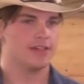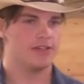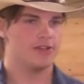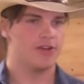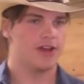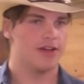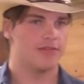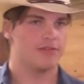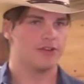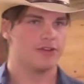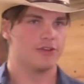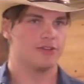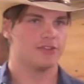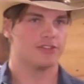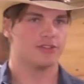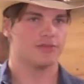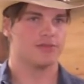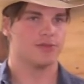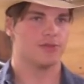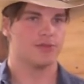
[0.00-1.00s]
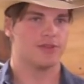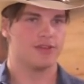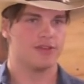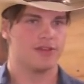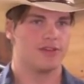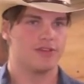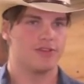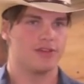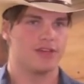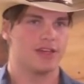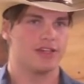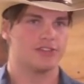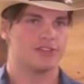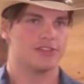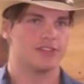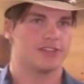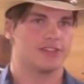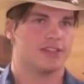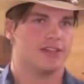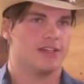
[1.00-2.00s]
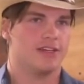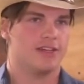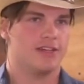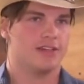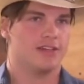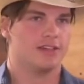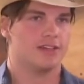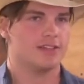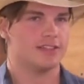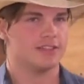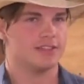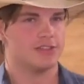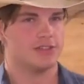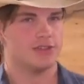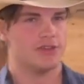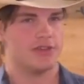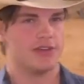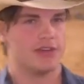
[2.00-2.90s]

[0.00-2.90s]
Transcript: you have to do something with it. You can't just listen to it and